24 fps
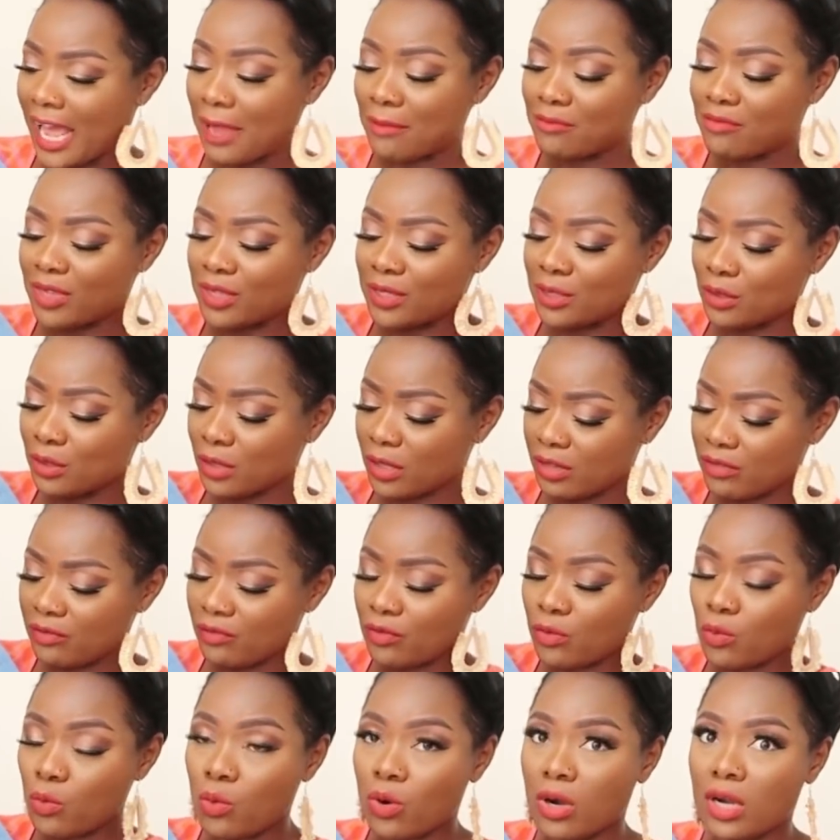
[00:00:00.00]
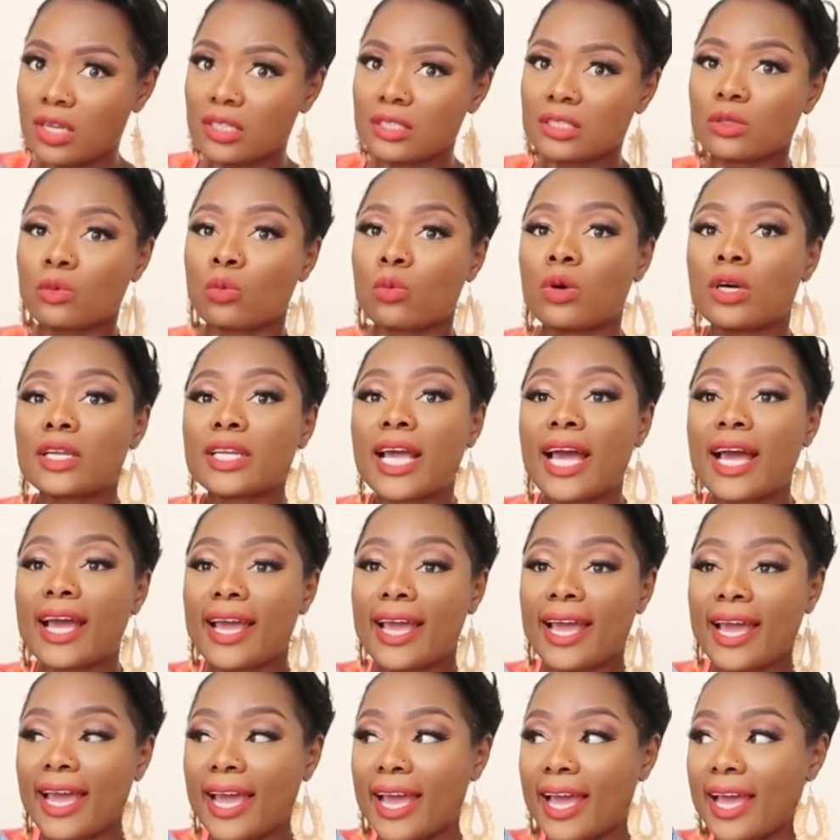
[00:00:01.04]
I've been looking for one. The one I
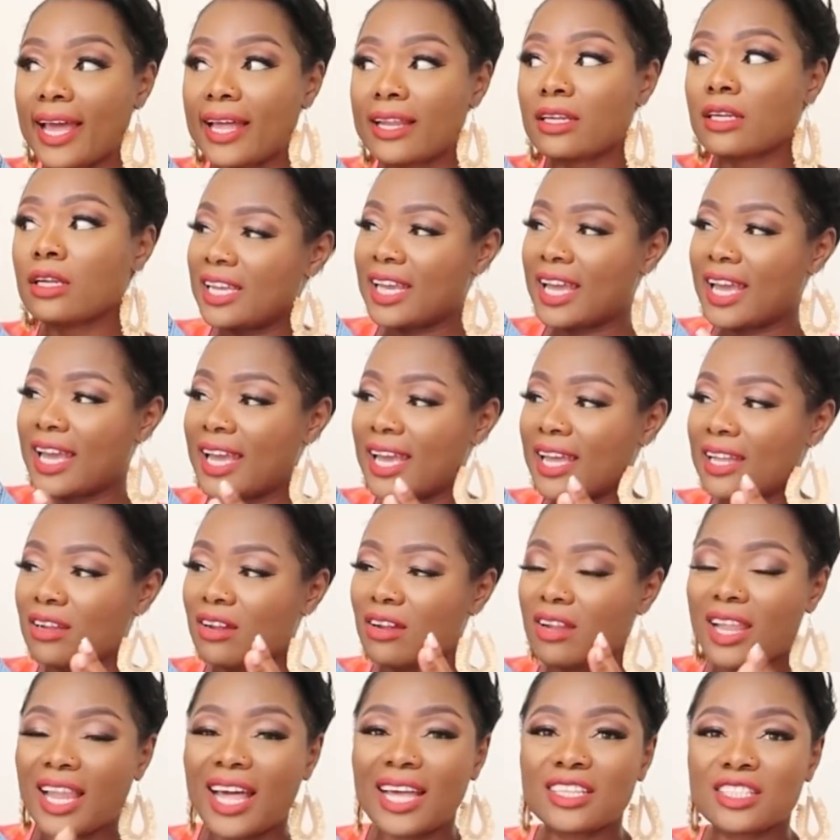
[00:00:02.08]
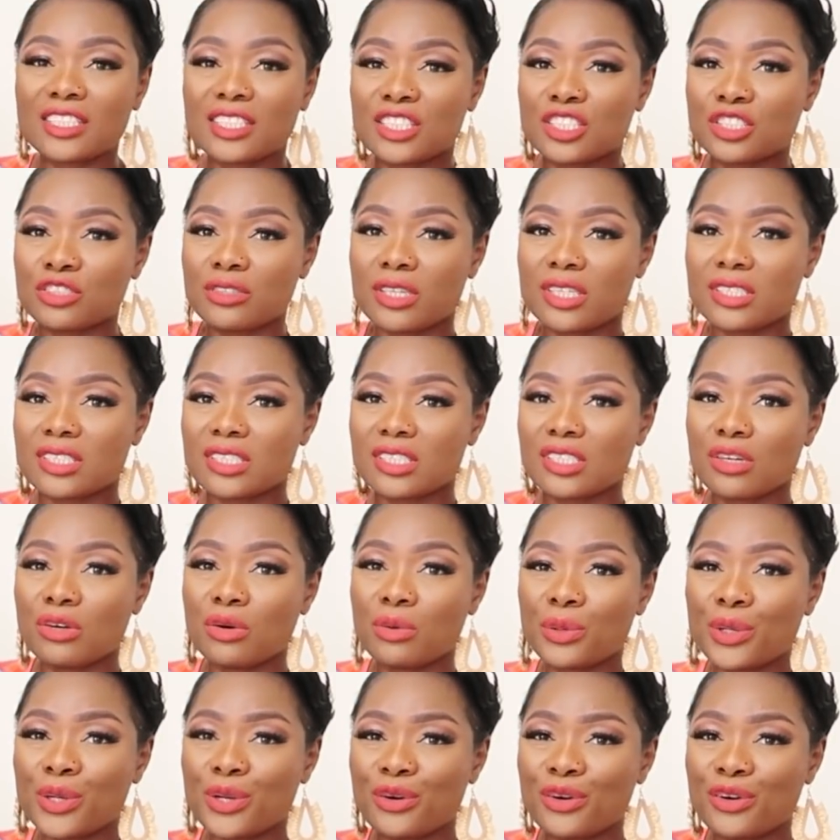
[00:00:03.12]
had, it had a lot of distressing
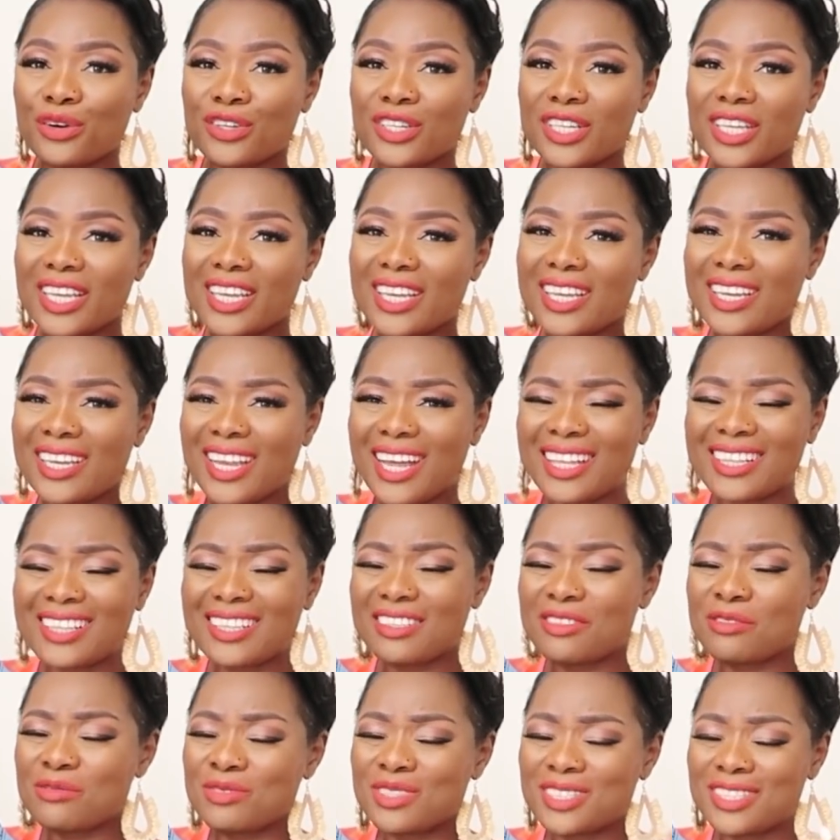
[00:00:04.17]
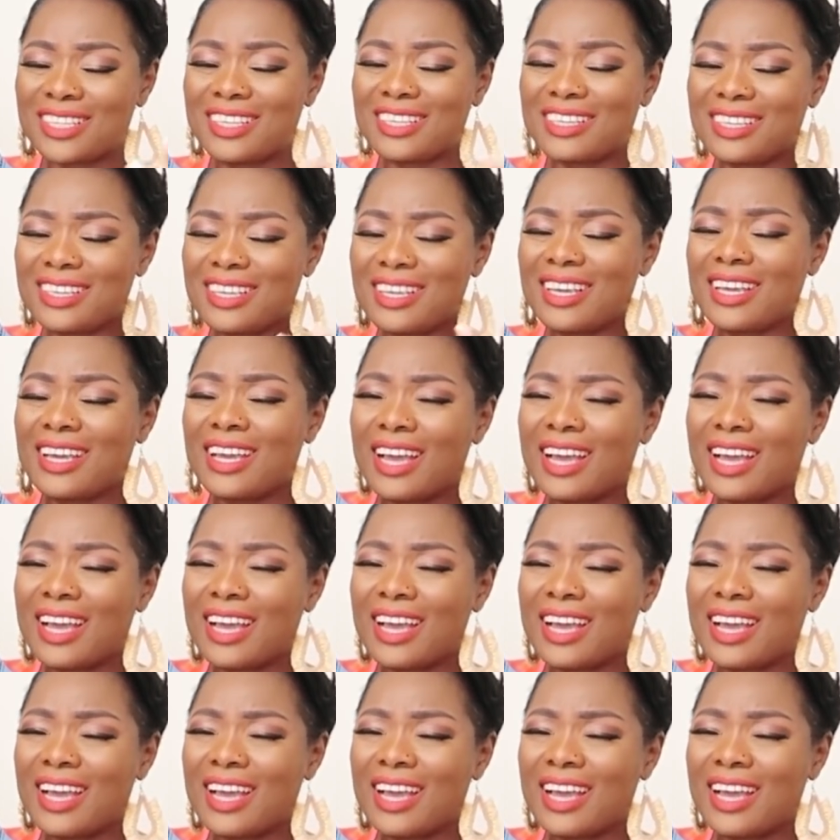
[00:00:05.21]
going on, and I didn't really,